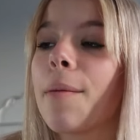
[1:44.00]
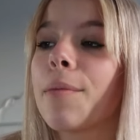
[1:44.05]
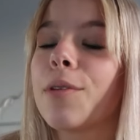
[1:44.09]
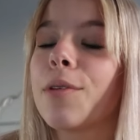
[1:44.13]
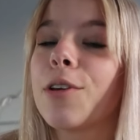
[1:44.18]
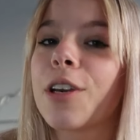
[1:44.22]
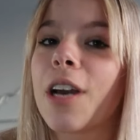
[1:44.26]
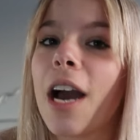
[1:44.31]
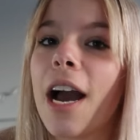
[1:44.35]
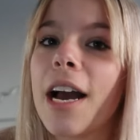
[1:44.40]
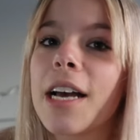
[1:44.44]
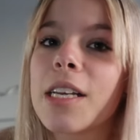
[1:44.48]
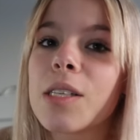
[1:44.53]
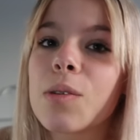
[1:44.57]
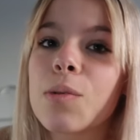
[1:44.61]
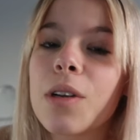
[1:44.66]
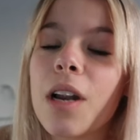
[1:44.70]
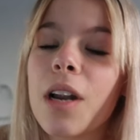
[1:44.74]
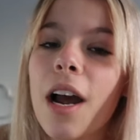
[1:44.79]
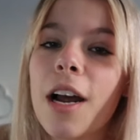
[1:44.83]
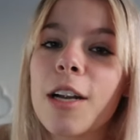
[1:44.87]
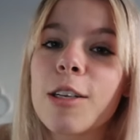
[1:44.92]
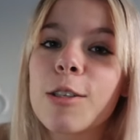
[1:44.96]
You guys would
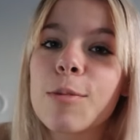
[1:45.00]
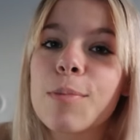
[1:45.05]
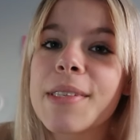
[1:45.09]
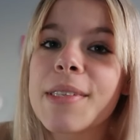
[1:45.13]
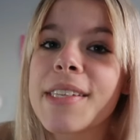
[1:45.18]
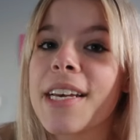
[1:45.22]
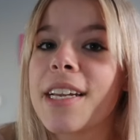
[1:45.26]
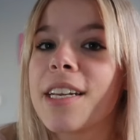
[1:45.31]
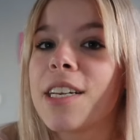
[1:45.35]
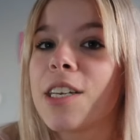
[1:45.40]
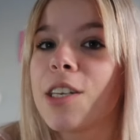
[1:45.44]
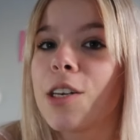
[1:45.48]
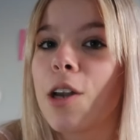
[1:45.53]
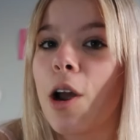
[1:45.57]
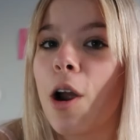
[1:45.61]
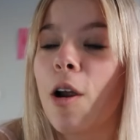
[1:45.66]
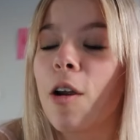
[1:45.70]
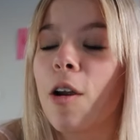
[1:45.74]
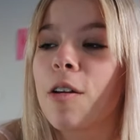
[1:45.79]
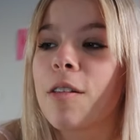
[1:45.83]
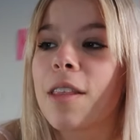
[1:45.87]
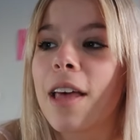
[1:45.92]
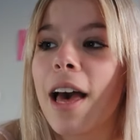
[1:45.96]
100%
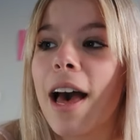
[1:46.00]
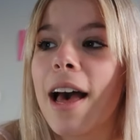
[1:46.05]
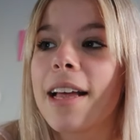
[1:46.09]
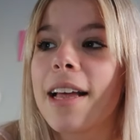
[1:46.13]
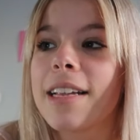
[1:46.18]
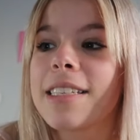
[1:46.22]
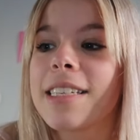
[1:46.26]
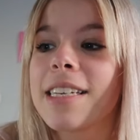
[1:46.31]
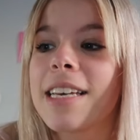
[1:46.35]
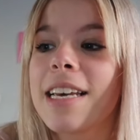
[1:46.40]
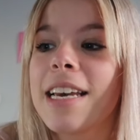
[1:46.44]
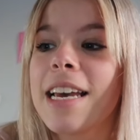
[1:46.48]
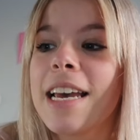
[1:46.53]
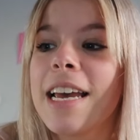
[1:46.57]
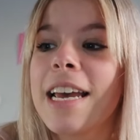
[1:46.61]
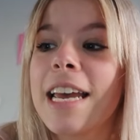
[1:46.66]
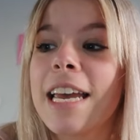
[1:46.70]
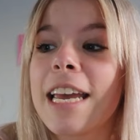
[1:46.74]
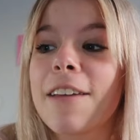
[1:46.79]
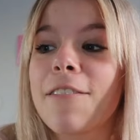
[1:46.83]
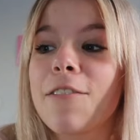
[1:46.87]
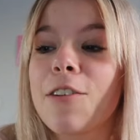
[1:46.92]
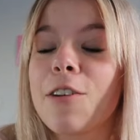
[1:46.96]
know that
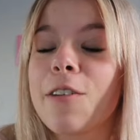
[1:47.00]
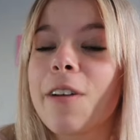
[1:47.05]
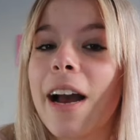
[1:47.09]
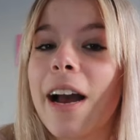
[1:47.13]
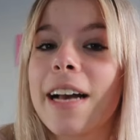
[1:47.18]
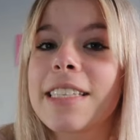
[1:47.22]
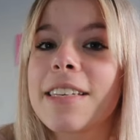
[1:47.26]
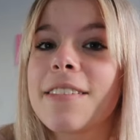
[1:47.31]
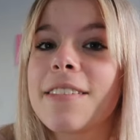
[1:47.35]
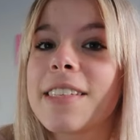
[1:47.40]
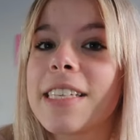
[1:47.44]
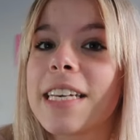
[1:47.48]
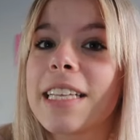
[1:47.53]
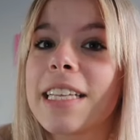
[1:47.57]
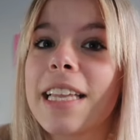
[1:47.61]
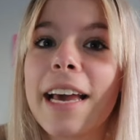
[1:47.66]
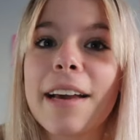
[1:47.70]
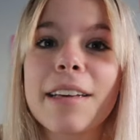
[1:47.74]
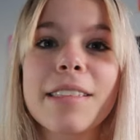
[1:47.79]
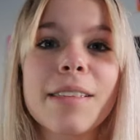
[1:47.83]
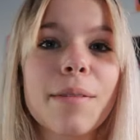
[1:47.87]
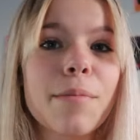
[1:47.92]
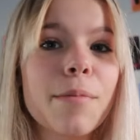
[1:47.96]
if you guys have seen
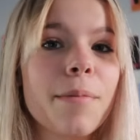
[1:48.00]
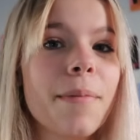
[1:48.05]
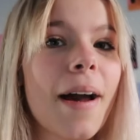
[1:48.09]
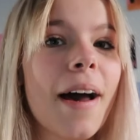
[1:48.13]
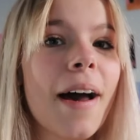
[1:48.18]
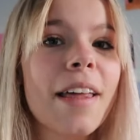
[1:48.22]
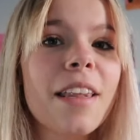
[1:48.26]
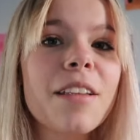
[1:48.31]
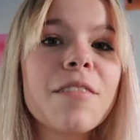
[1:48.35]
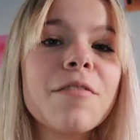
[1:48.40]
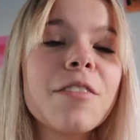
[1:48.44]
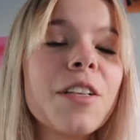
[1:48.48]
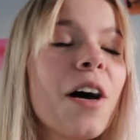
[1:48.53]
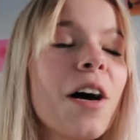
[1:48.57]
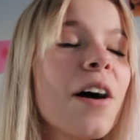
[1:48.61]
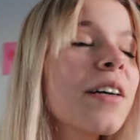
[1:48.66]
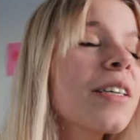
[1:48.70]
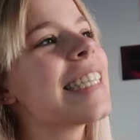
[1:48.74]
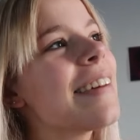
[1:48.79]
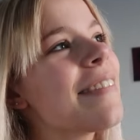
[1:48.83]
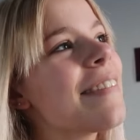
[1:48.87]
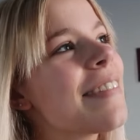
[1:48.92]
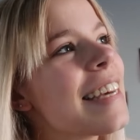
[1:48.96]
some other
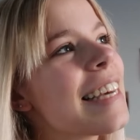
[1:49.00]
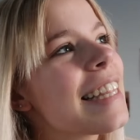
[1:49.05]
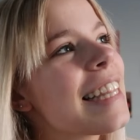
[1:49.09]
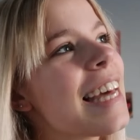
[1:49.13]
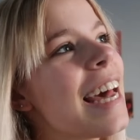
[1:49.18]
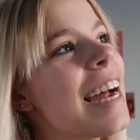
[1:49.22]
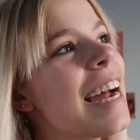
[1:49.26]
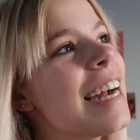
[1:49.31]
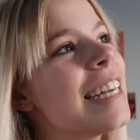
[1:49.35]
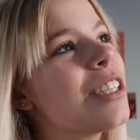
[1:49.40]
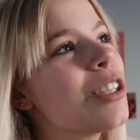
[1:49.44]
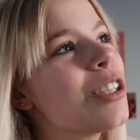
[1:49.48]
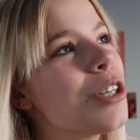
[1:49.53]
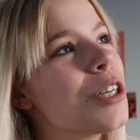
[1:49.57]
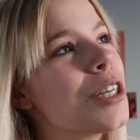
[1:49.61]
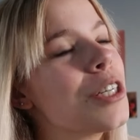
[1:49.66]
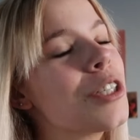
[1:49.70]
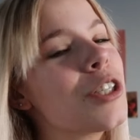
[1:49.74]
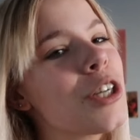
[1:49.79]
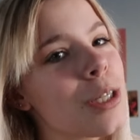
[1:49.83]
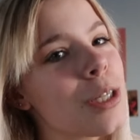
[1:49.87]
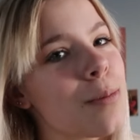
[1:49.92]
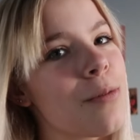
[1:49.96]
vlogs. Something that I do
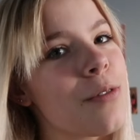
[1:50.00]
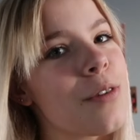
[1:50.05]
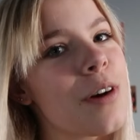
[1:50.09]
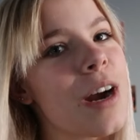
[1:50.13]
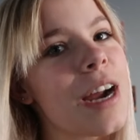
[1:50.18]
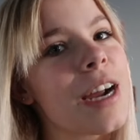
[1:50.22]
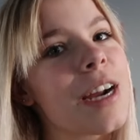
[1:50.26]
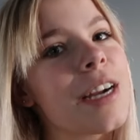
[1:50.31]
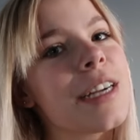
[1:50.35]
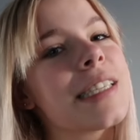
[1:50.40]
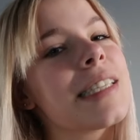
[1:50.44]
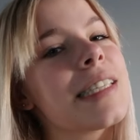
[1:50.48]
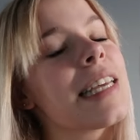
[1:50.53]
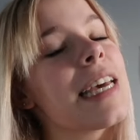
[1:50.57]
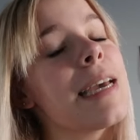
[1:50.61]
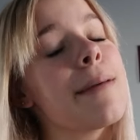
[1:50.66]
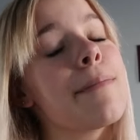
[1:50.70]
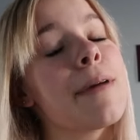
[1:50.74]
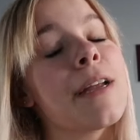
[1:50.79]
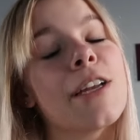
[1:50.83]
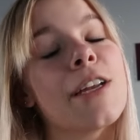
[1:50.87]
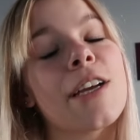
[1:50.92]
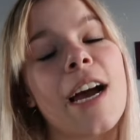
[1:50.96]
just before I go to sleep,
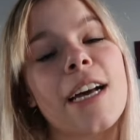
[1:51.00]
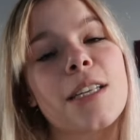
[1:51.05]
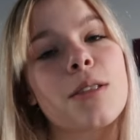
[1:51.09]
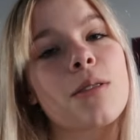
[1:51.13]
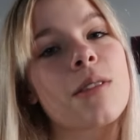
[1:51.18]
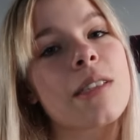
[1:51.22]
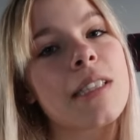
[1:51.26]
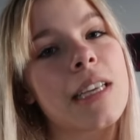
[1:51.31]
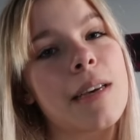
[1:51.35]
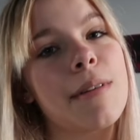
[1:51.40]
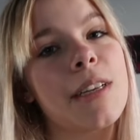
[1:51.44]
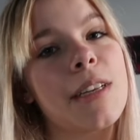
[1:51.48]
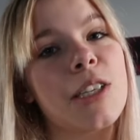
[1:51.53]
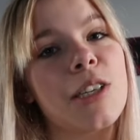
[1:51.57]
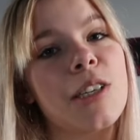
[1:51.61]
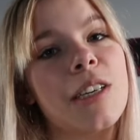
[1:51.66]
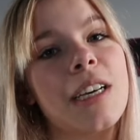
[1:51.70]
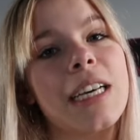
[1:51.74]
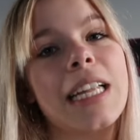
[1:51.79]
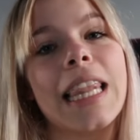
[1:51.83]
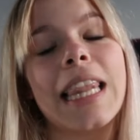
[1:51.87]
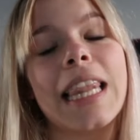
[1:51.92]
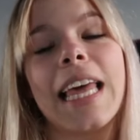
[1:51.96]
and you guys will see me do
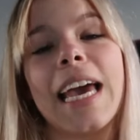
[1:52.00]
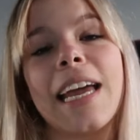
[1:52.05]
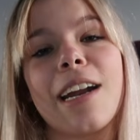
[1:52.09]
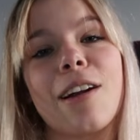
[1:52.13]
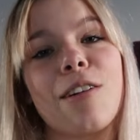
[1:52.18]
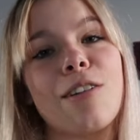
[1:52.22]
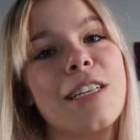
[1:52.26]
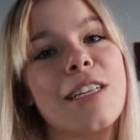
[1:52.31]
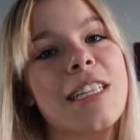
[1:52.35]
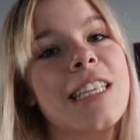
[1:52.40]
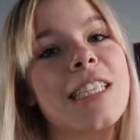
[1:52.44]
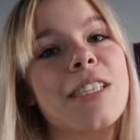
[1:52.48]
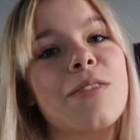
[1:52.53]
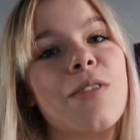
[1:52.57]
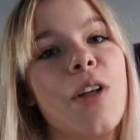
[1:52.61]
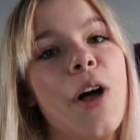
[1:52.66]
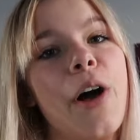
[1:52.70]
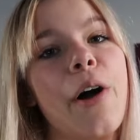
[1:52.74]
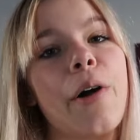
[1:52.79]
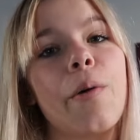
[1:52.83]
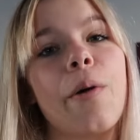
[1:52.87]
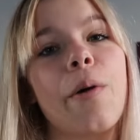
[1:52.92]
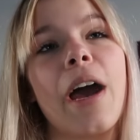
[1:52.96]
it later on in this
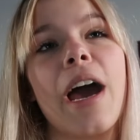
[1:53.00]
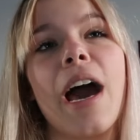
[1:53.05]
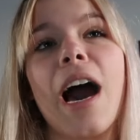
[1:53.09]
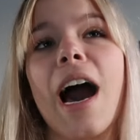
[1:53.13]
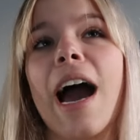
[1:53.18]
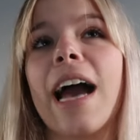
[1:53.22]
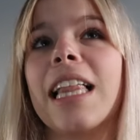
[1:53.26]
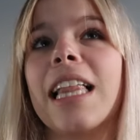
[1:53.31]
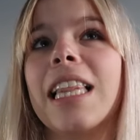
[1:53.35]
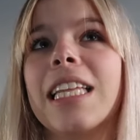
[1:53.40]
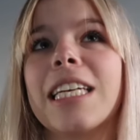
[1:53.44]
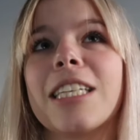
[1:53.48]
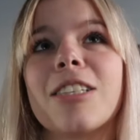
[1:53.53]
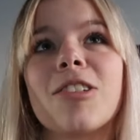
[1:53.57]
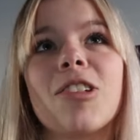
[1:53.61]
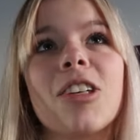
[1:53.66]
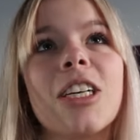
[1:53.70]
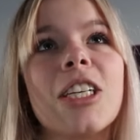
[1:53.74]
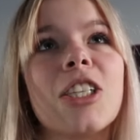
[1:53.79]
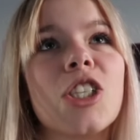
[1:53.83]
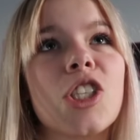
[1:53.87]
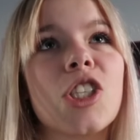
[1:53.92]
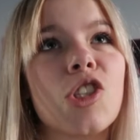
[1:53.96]
vlog, where I
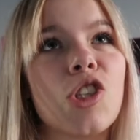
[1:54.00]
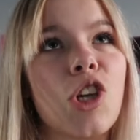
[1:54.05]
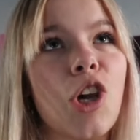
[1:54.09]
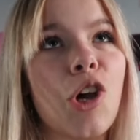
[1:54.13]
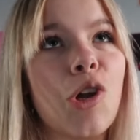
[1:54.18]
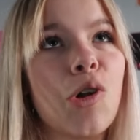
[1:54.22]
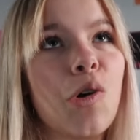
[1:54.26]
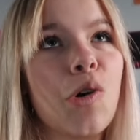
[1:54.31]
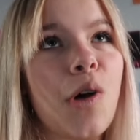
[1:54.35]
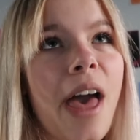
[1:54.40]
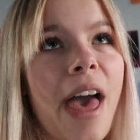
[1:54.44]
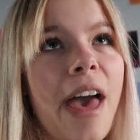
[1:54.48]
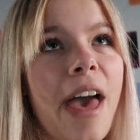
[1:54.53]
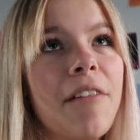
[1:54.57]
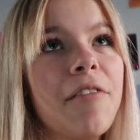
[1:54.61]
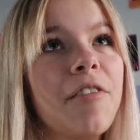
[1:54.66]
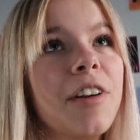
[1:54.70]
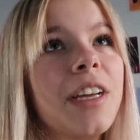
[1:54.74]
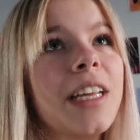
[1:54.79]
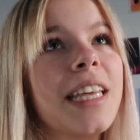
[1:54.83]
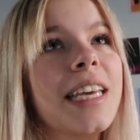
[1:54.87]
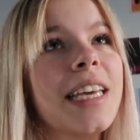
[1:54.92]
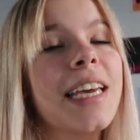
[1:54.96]
literally just journal
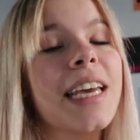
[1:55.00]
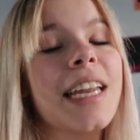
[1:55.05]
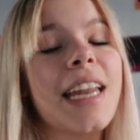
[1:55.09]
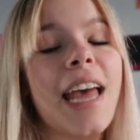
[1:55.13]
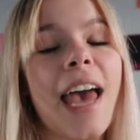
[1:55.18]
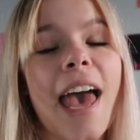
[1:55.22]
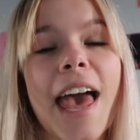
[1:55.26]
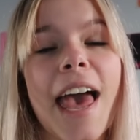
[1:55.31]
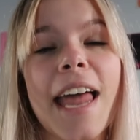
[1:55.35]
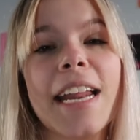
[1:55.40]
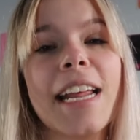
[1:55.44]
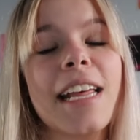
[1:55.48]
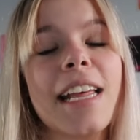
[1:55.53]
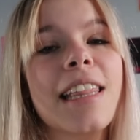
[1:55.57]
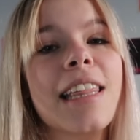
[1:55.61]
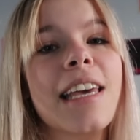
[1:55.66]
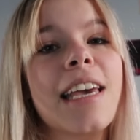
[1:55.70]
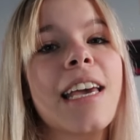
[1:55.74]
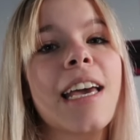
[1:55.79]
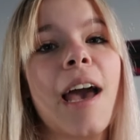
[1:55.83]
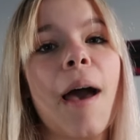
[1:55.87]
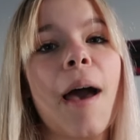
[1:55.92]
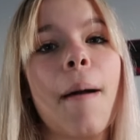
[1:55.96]
everything and
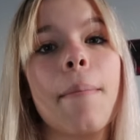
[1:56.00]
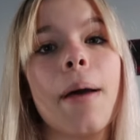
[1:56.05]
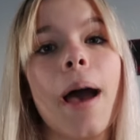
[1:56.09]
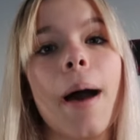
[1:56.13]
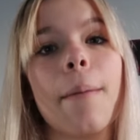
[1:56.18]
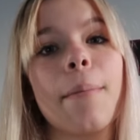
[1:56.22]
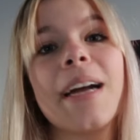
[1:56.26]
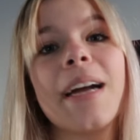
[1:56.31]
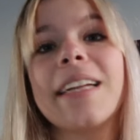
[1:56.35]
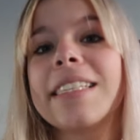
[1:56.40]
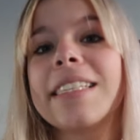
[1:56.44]
anything about my